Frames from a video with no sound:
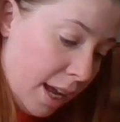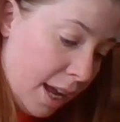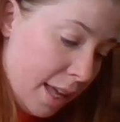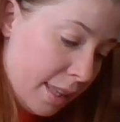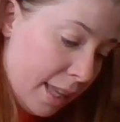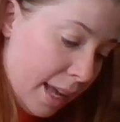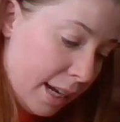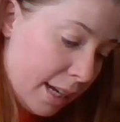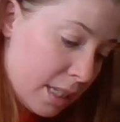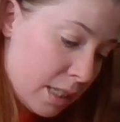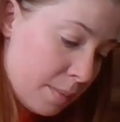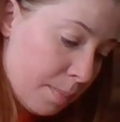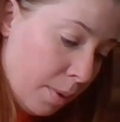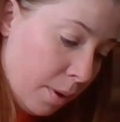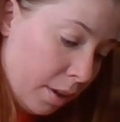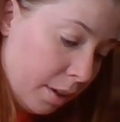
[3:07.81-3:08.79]
And that
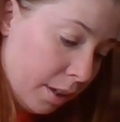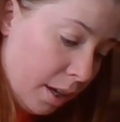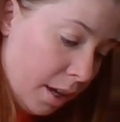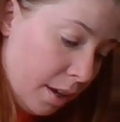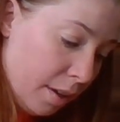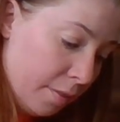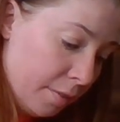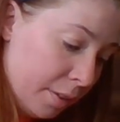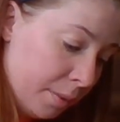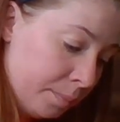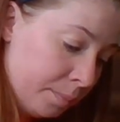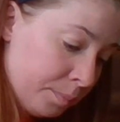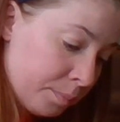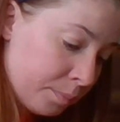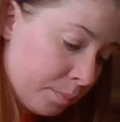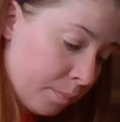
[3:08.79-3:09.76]
is part of
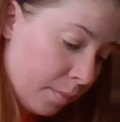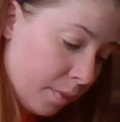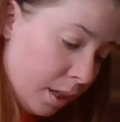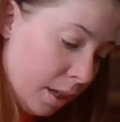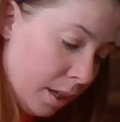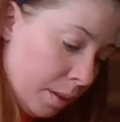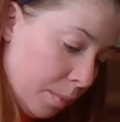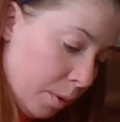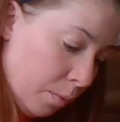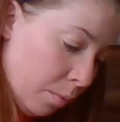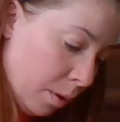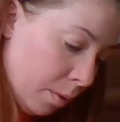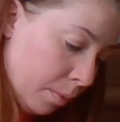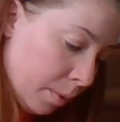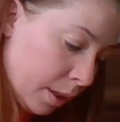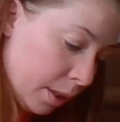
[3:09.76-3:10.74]

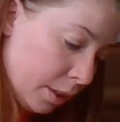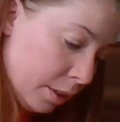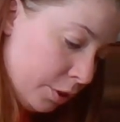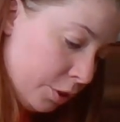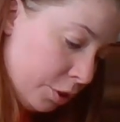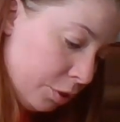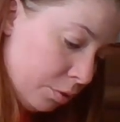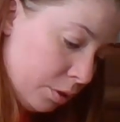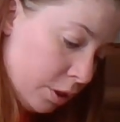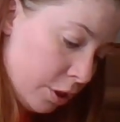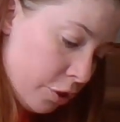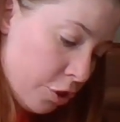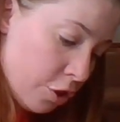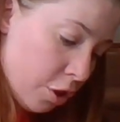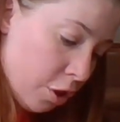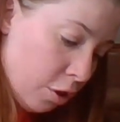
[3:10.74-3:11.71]
what we're going to do to
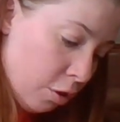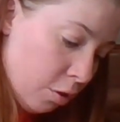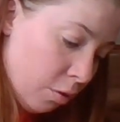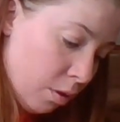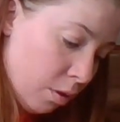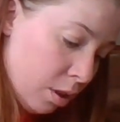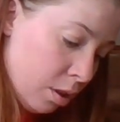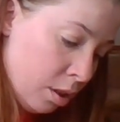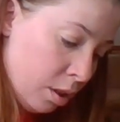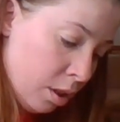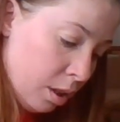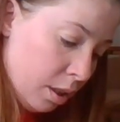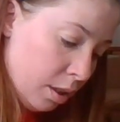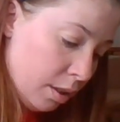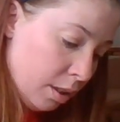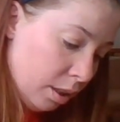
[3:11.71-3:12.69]
show
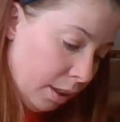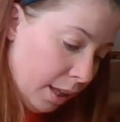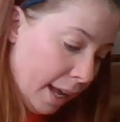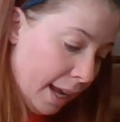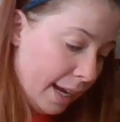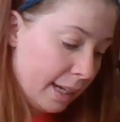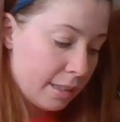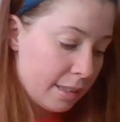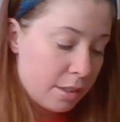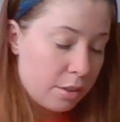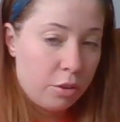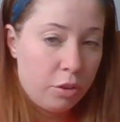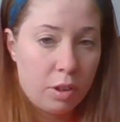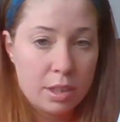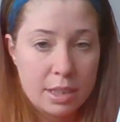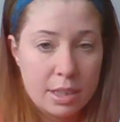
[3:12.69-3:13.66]
the light. So
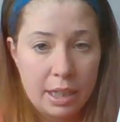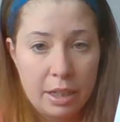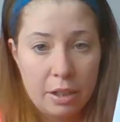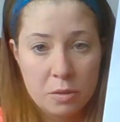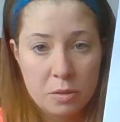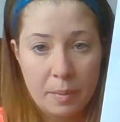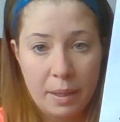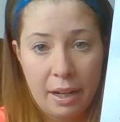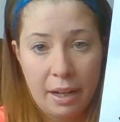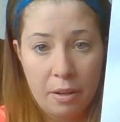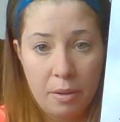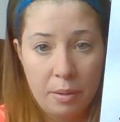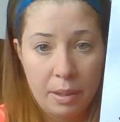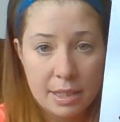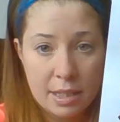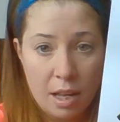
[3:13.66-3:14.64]
you can see here's my
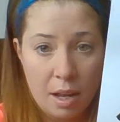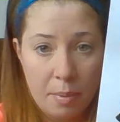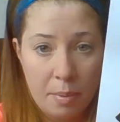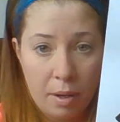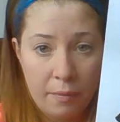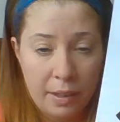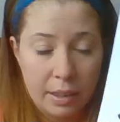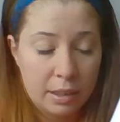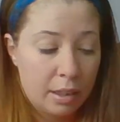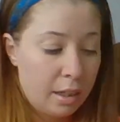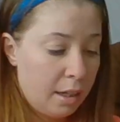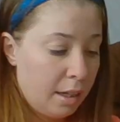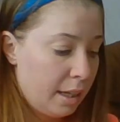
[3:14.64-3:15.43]
arrow. It's not perfect.